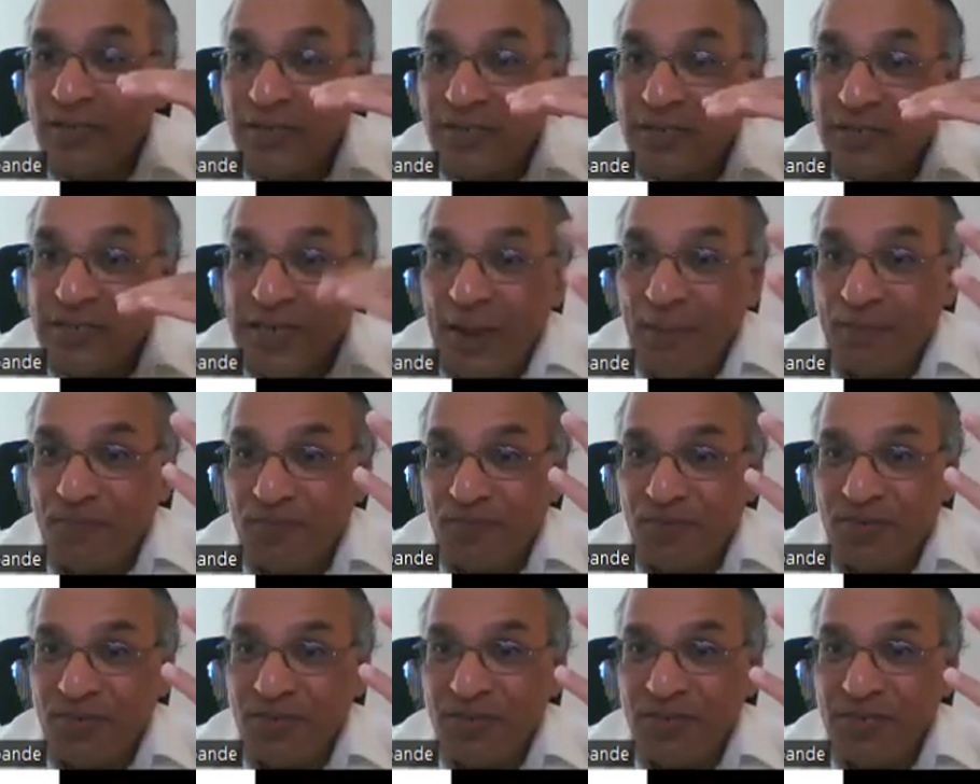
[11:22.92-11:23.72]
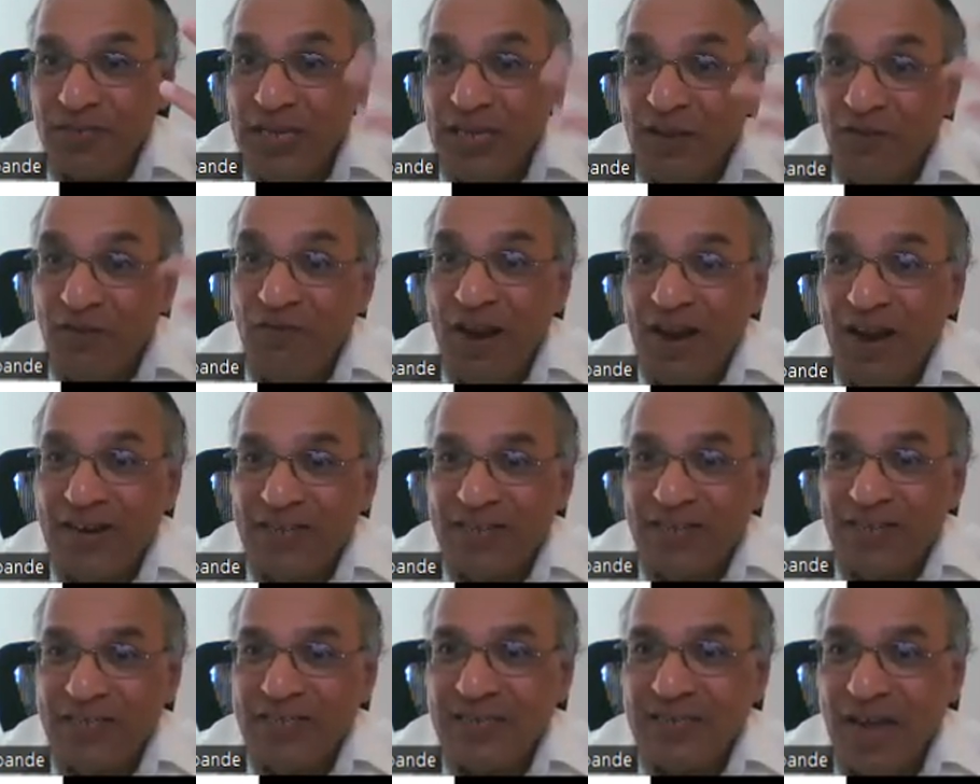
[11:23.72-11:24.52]
steps,
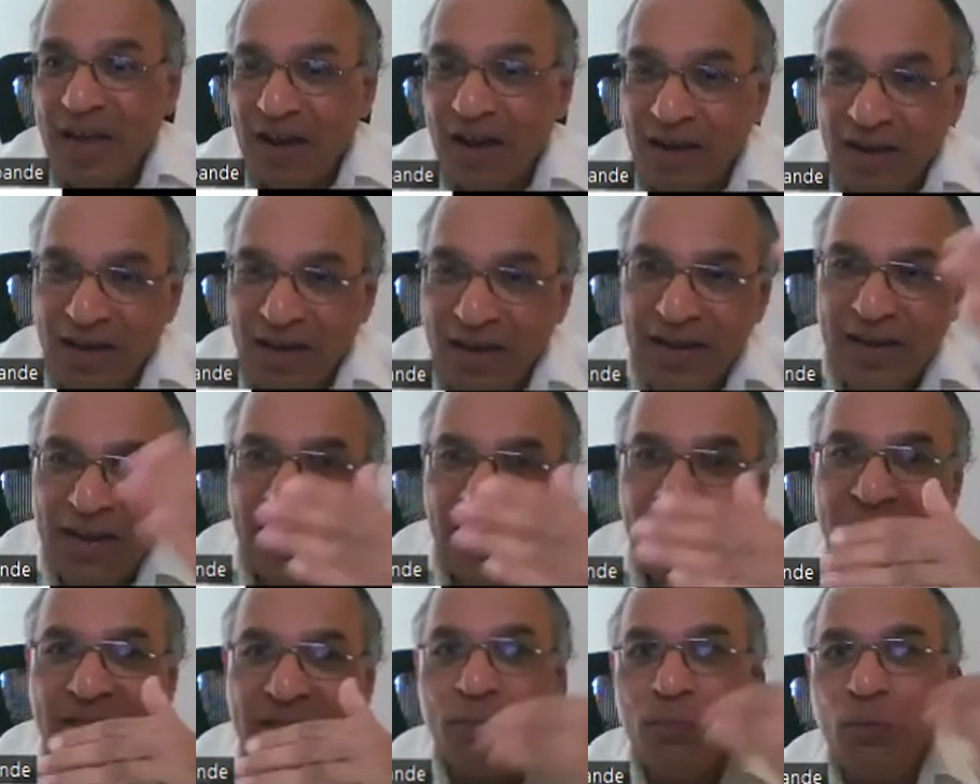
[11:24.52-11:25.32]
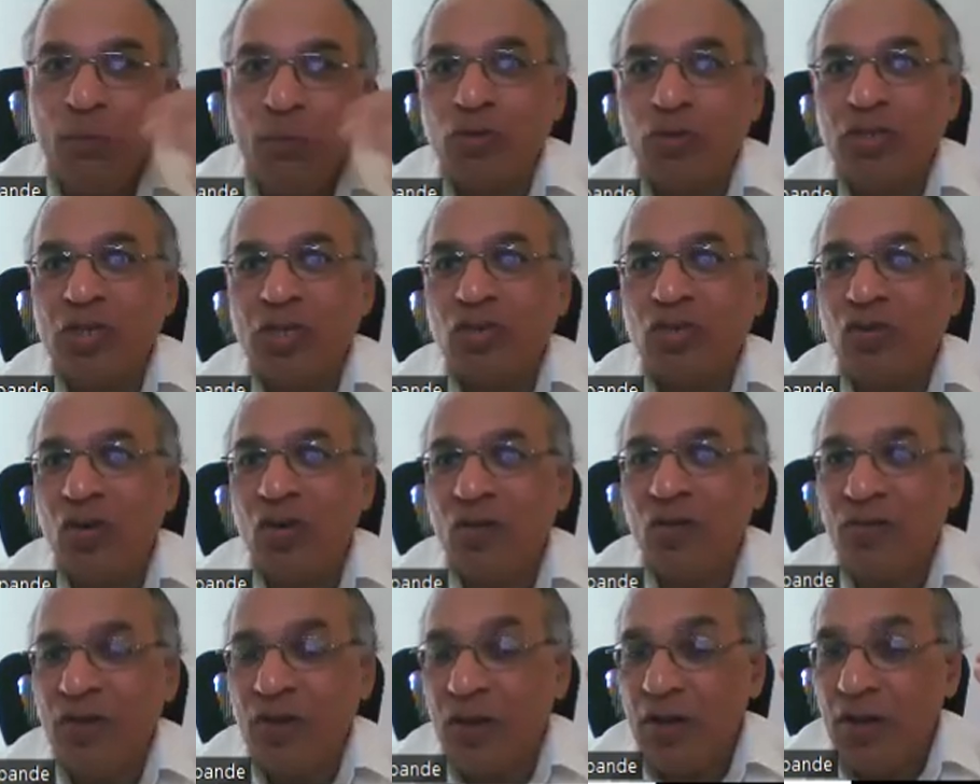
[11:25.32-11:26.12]
events occurring in the process
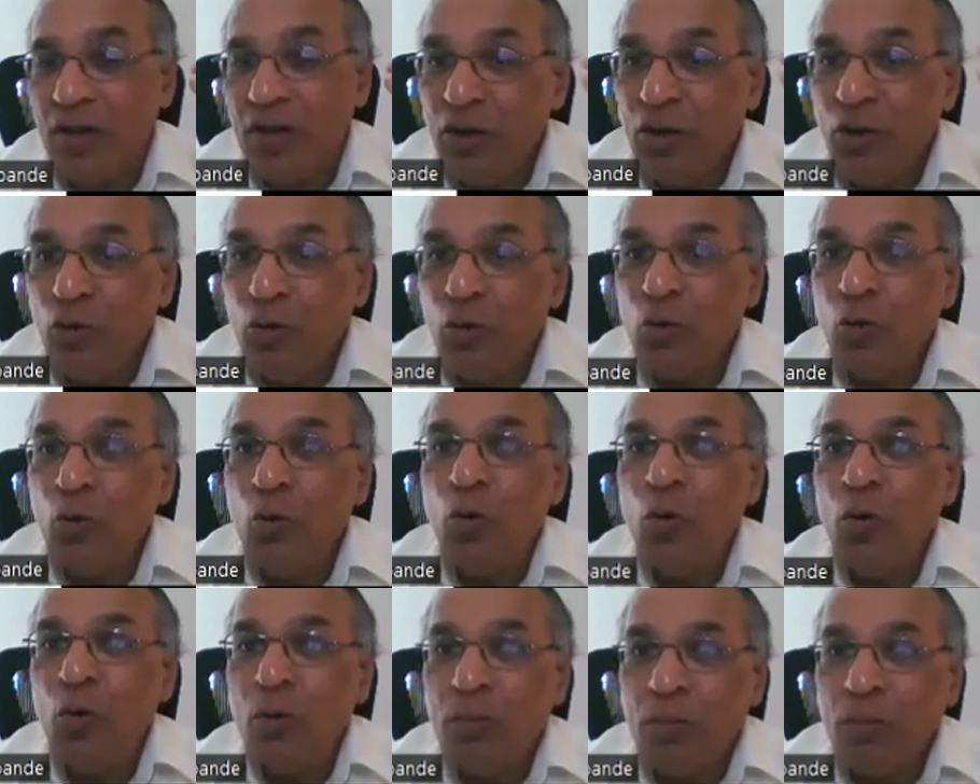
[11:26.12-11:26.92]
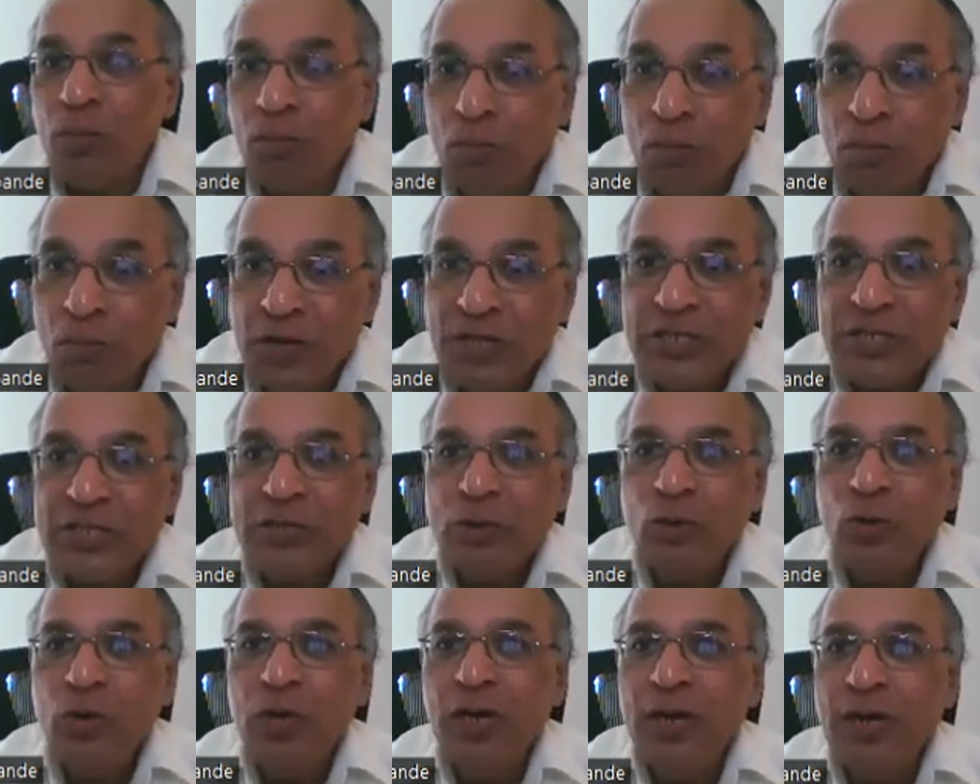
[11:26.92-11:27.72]
of
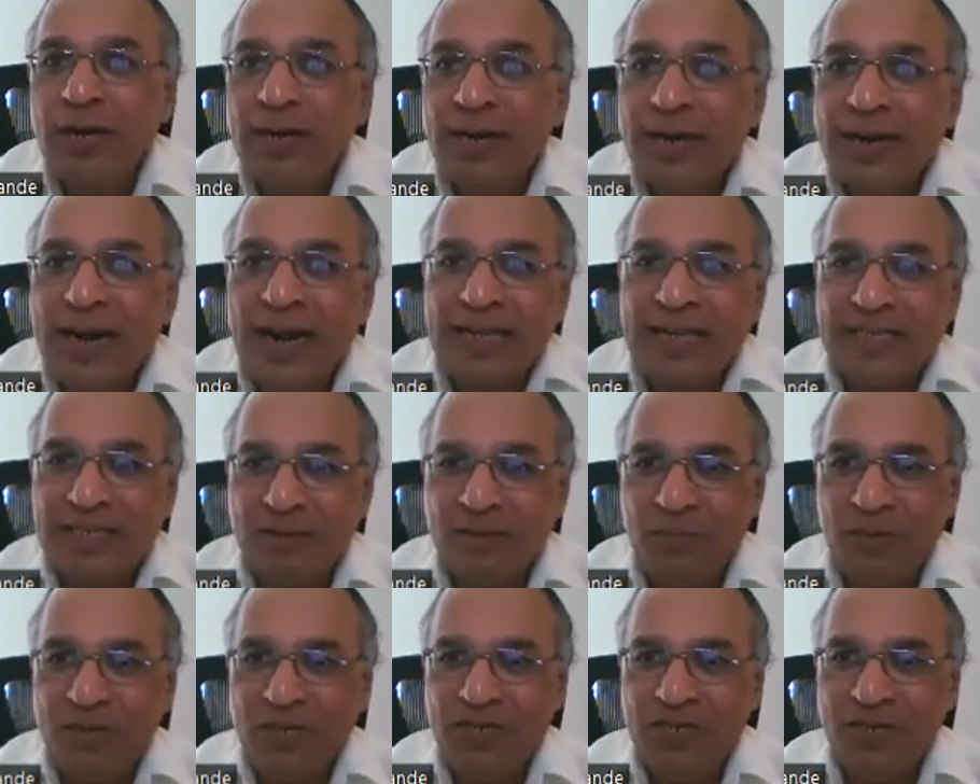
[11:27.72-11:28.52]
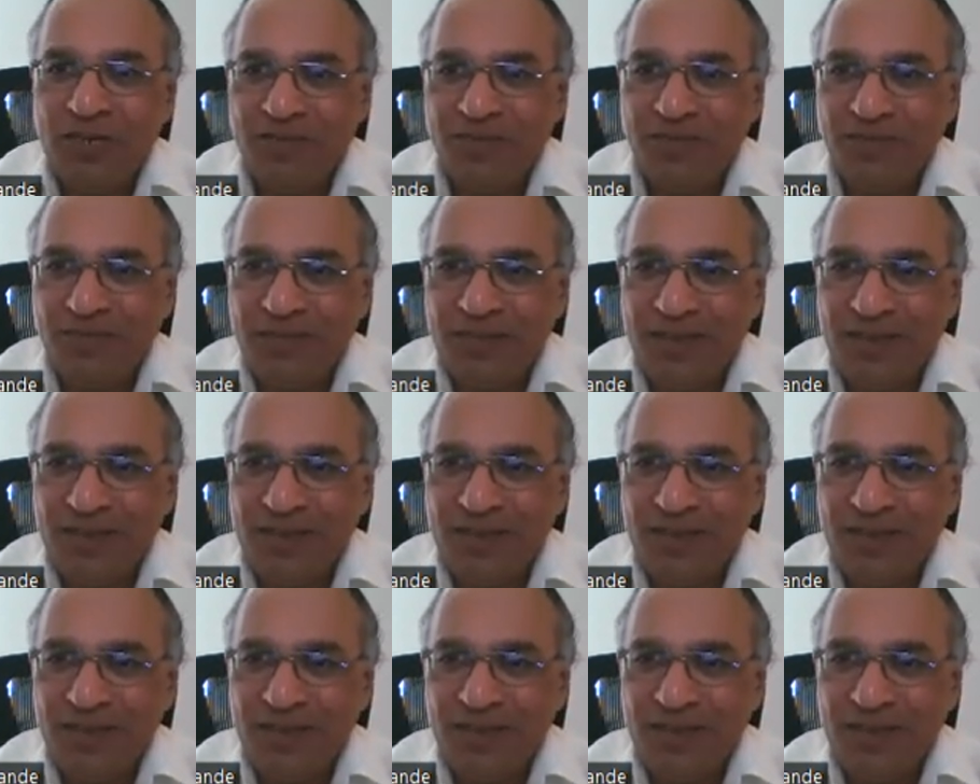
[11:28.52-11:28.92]
neuromuscular transmission?